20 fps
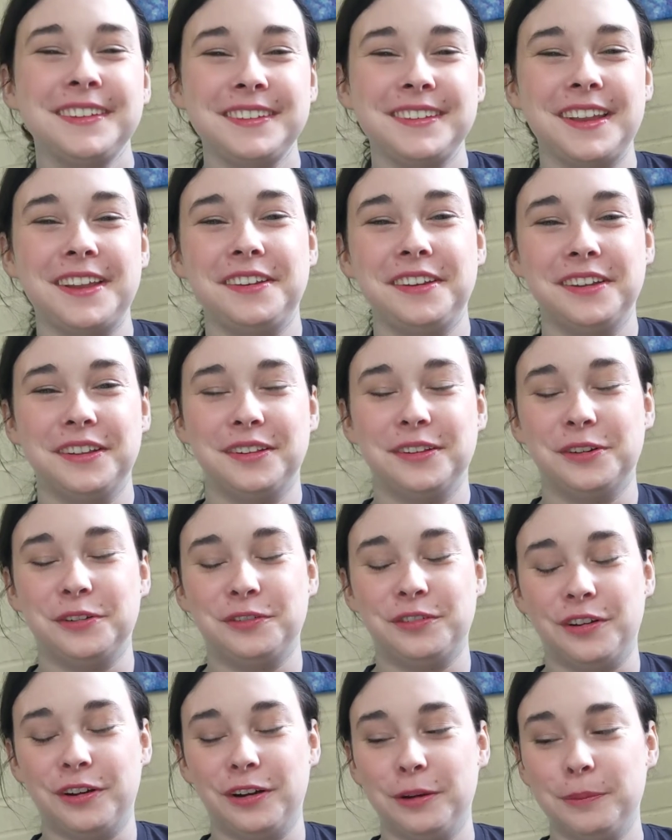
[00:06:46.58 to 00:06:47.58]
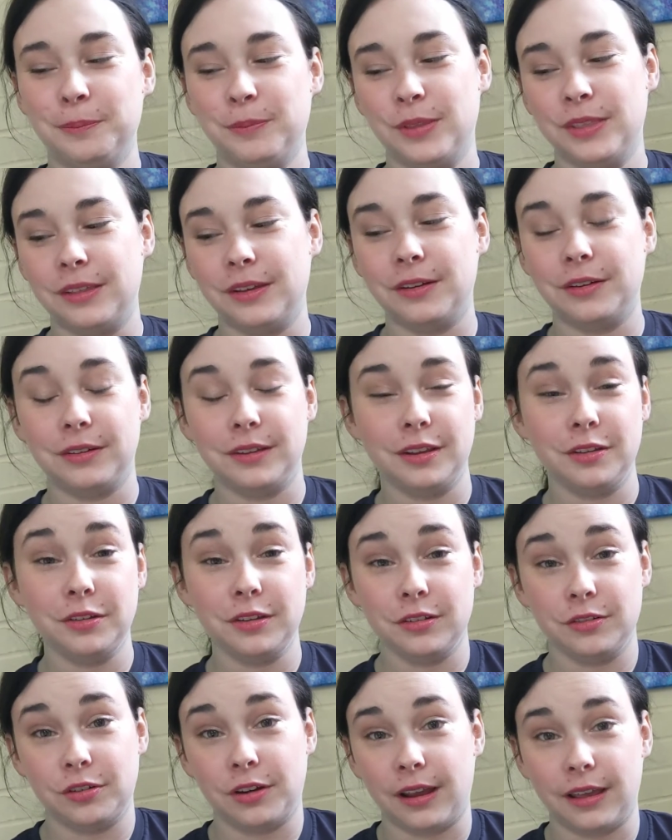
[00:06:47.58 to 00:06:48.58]
tending a little farm. So you
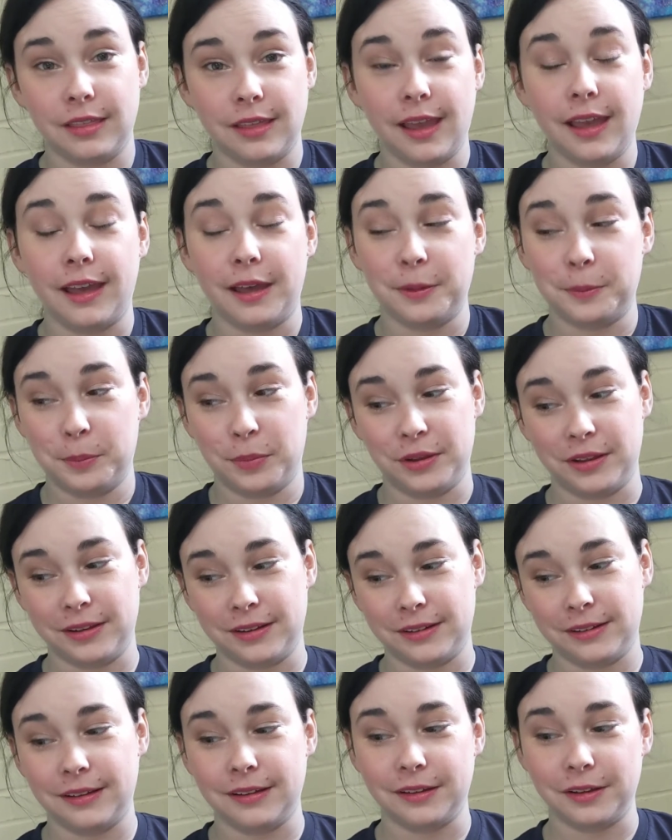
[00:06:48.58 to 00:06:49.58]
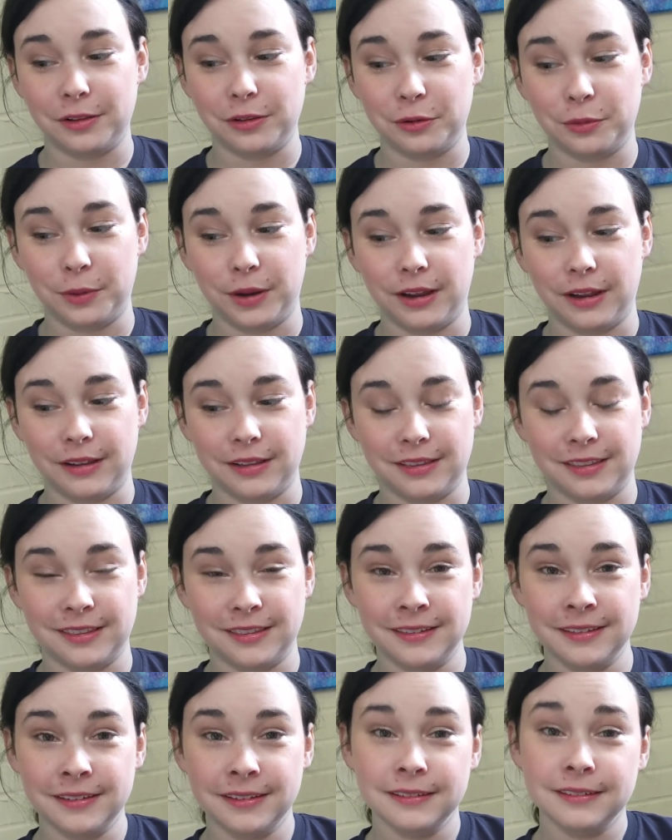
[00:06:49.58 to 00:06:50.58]
could try that, but
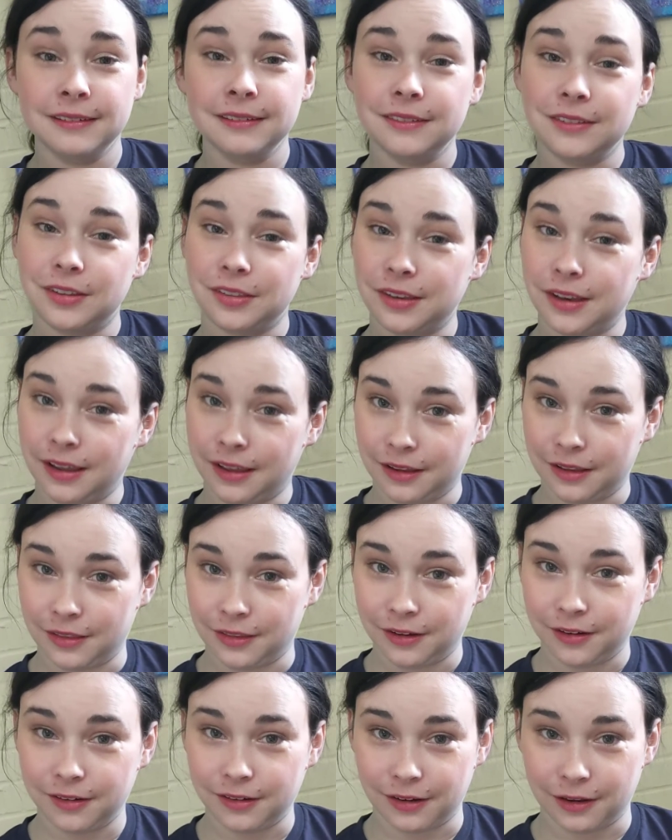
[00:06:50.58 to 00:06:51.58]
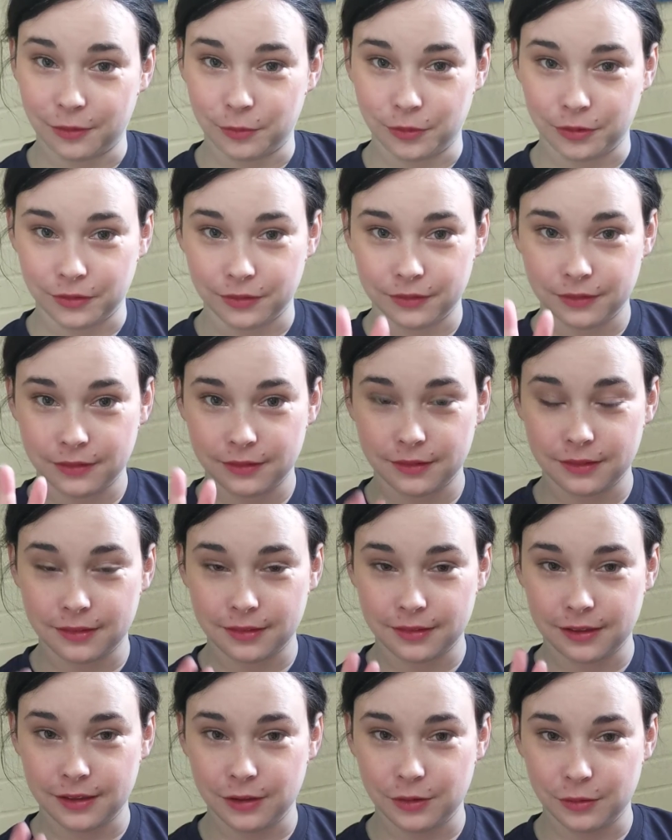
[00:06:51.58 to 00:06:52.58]
otherwise, just hang in there, and I will
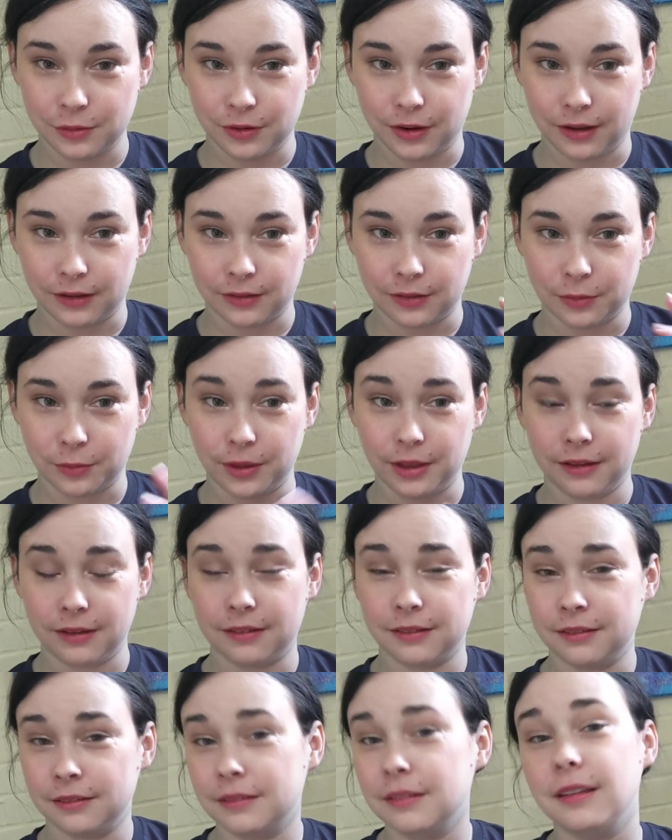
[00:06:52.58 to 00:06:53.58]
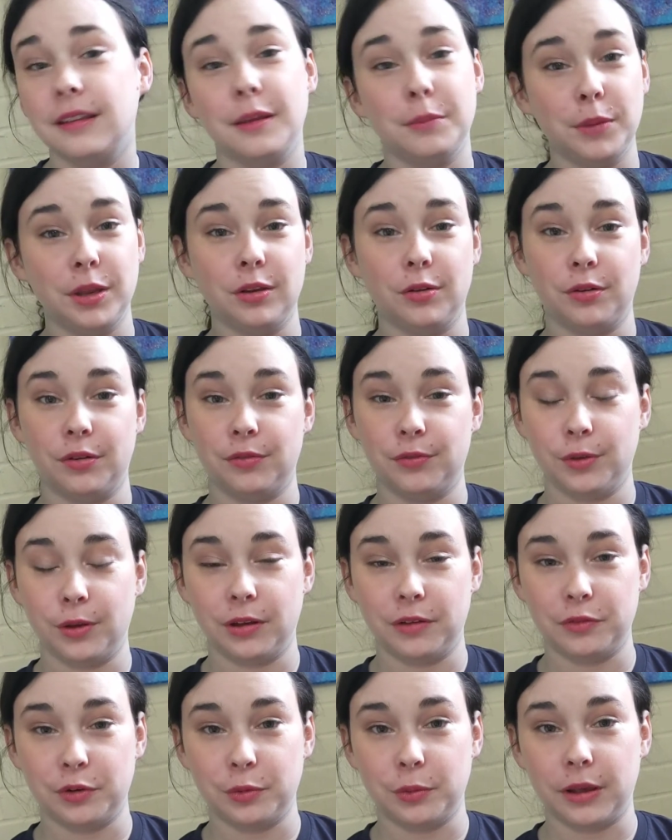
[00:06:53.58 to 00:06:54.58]
see you next week. Let me know if you
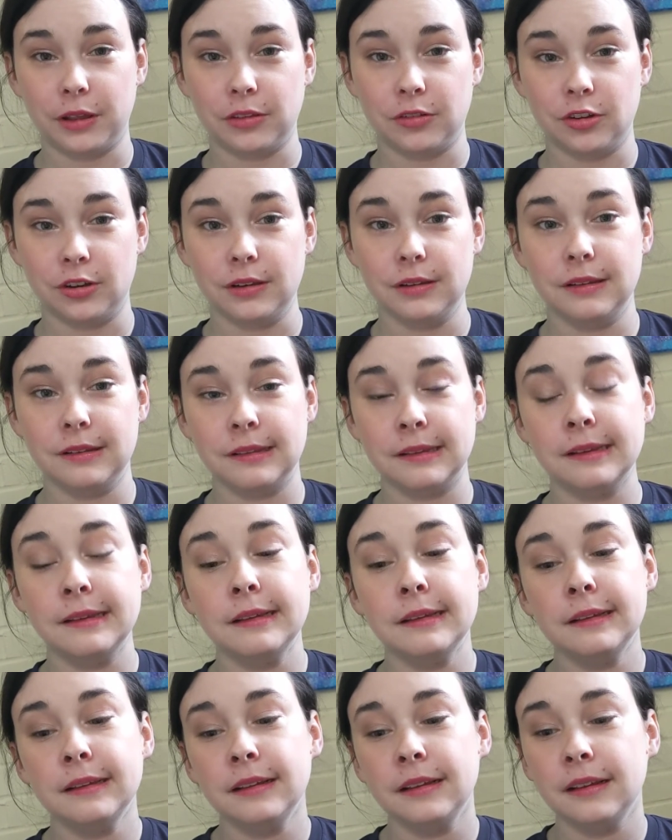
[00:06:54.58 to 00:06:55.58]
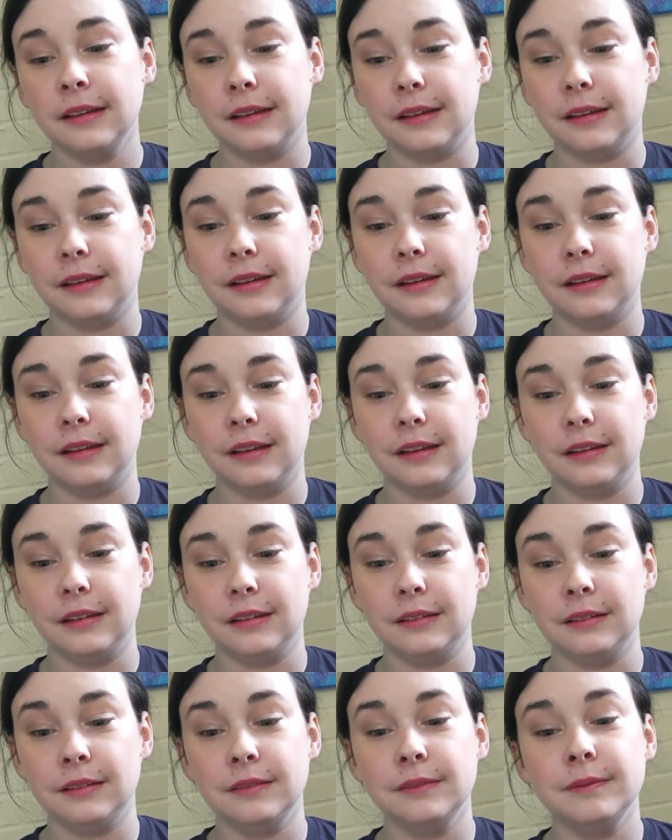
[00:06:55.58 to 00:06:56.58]
have questions,
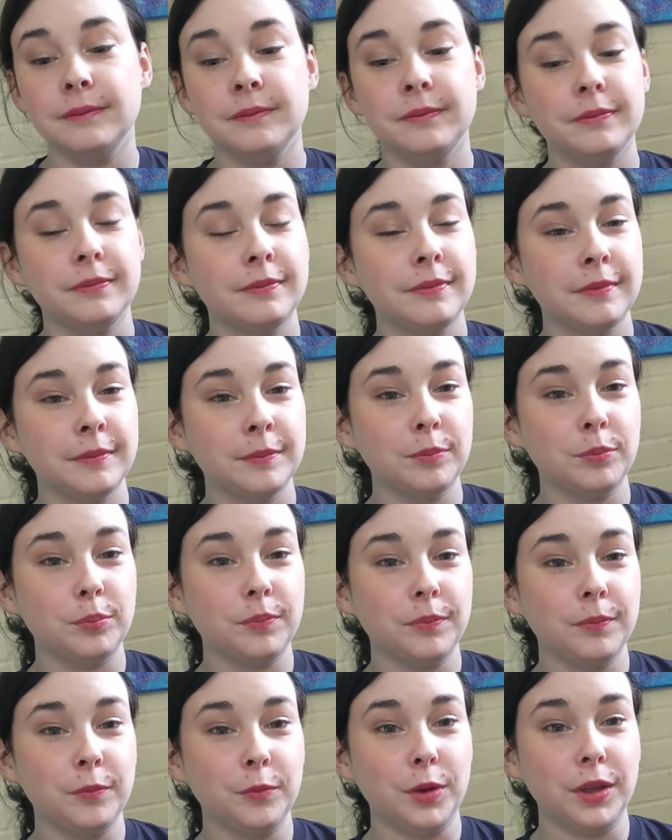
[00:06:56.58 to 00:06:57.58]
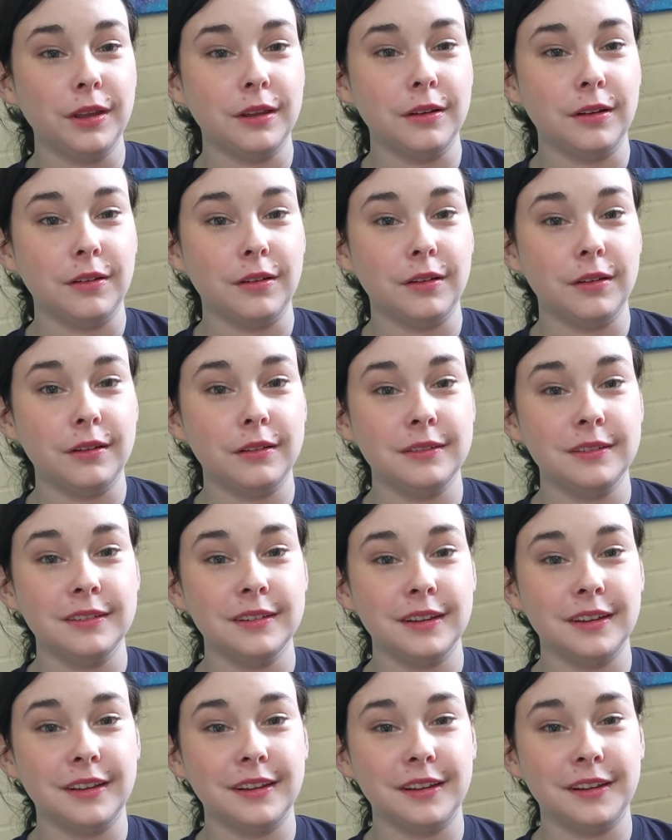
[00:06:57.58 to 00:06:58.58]
and we can all
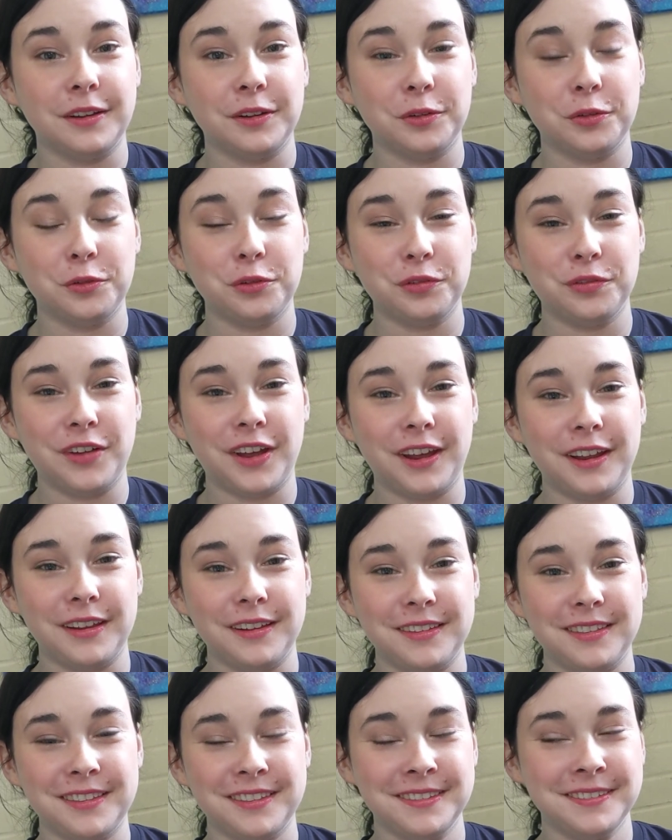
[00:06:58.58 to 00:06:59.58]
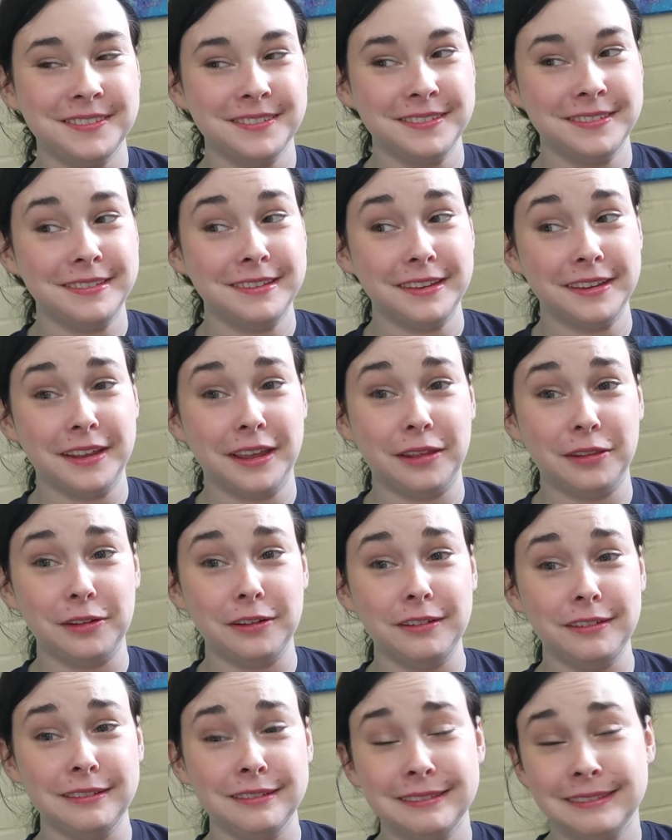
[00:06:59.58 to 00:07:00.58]
revise
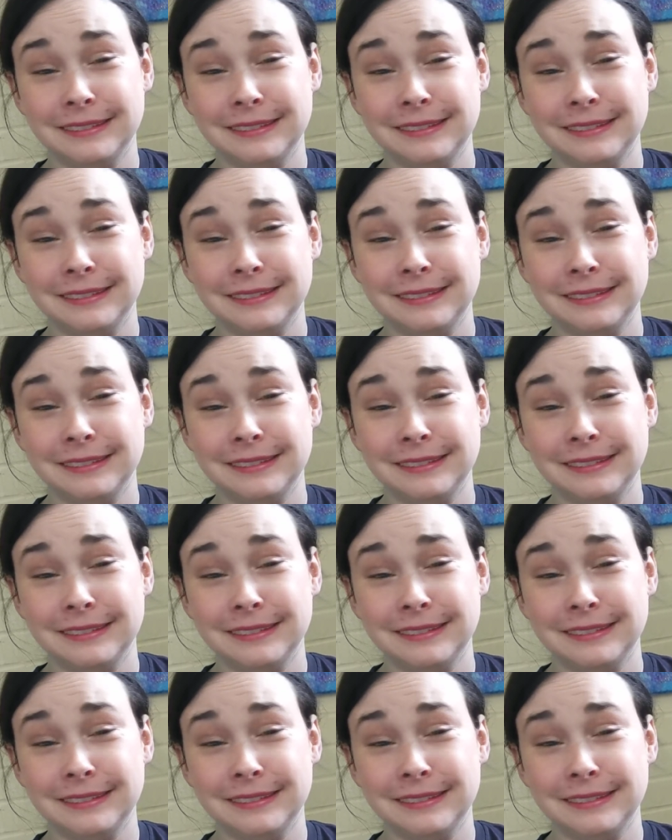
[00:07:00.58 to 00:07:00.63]
together